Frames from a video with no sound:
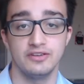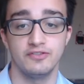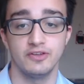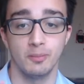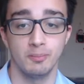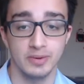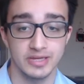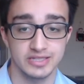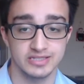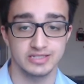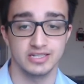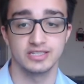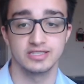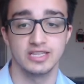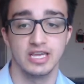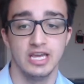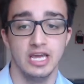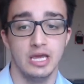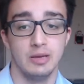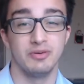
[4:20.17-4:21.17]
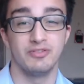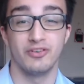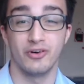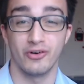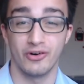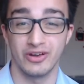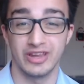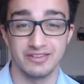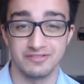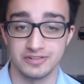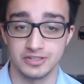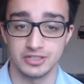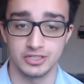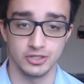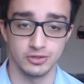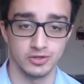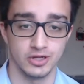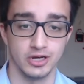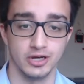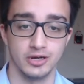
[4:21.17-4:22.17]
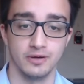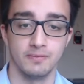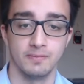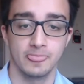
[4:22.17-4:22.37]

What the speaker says: for your business before even you know.